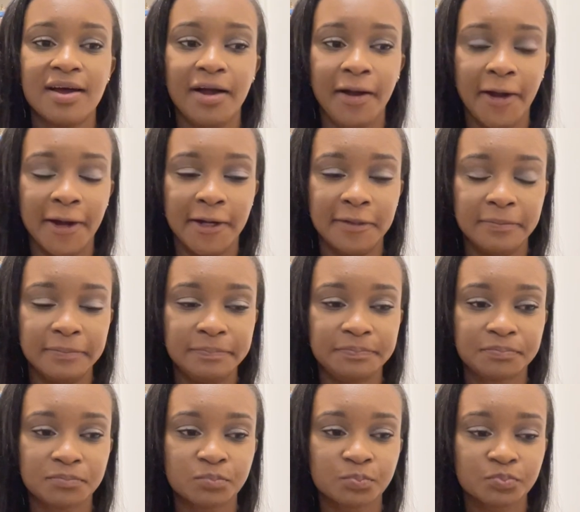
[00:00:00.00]

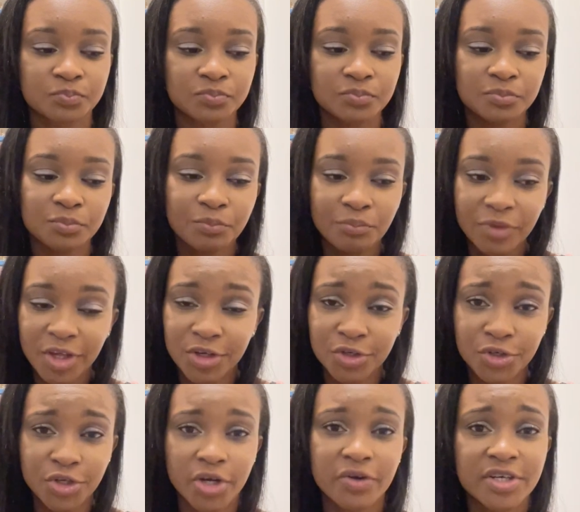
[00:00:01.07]

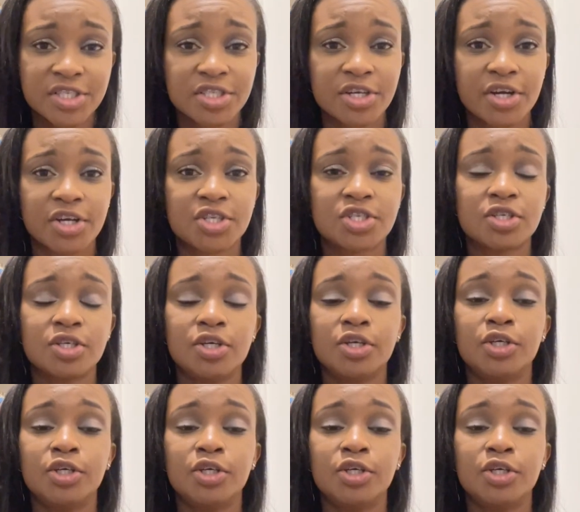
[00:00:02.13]
Do your research,